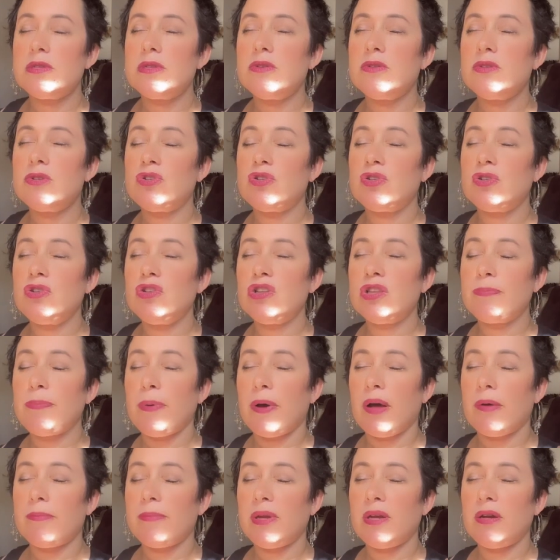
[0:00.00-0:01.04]
So the truth
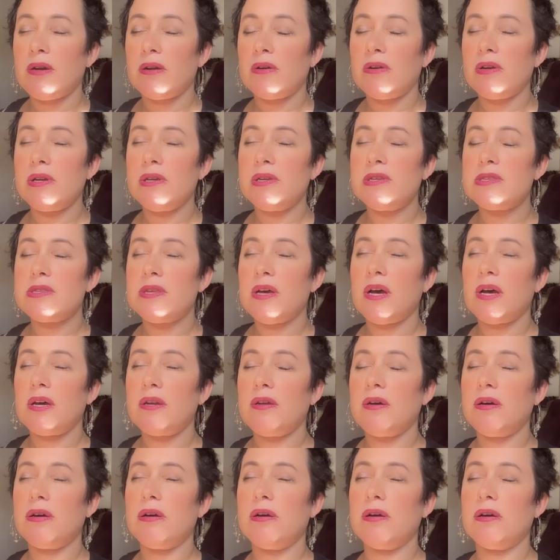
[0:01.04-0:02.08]
bomb here is
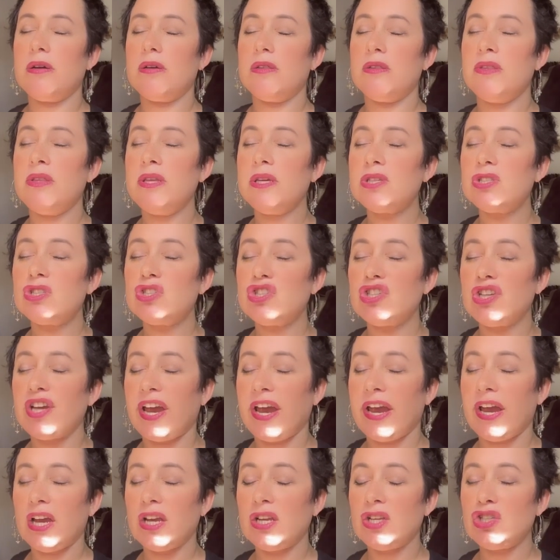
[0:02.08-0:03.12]
that this
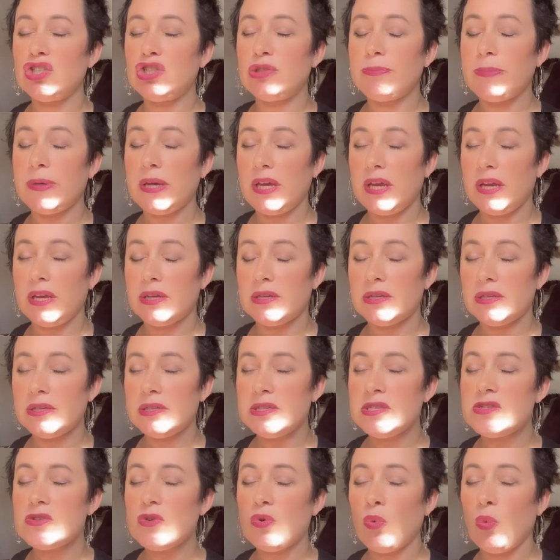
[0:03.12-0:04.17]
change
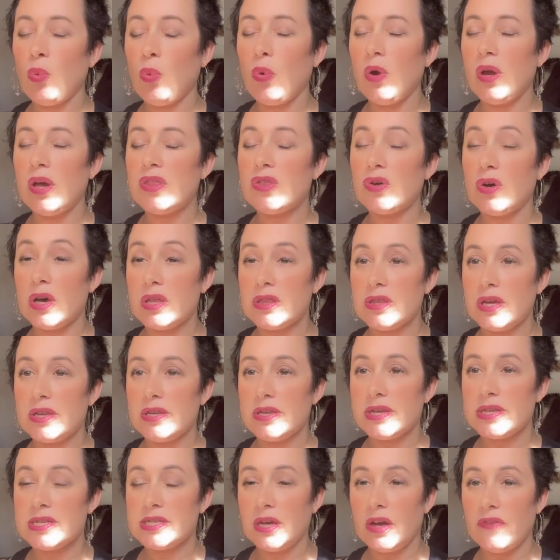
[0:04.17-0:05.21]
begins with
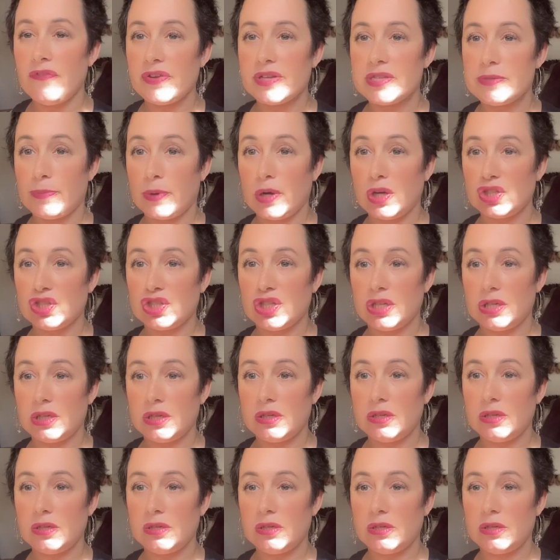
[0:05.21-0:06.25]
authentic self-expression.
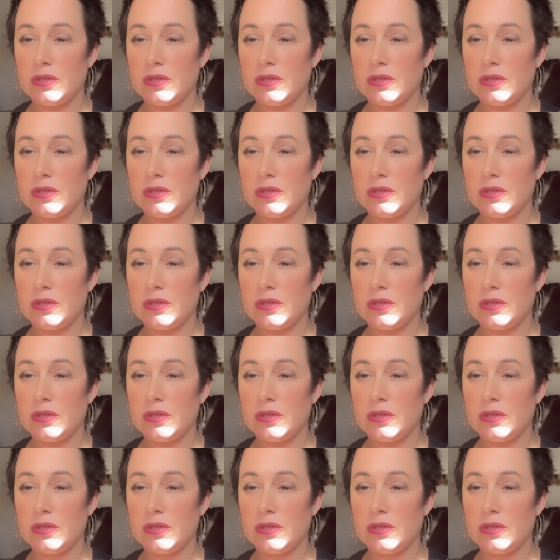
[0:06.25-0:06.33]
